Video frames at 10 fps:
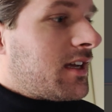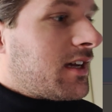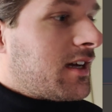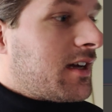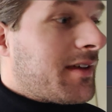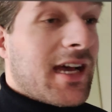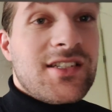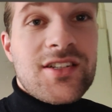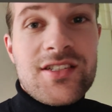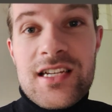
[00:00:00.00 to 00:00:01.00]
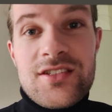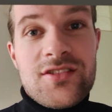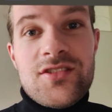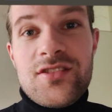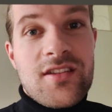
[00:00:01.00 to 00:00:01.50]
And I suggest
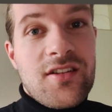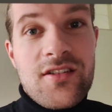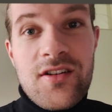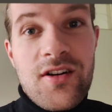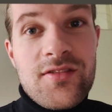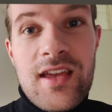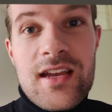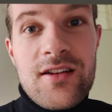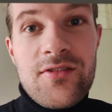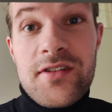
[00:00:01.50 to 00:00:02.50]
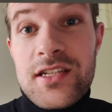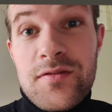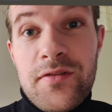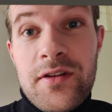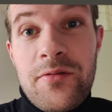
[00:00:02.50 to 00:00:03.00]
just go take a look, it's
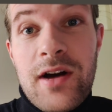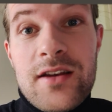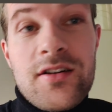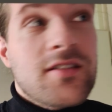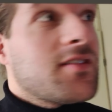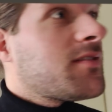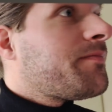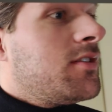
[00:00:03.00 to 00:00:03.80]
free, why not?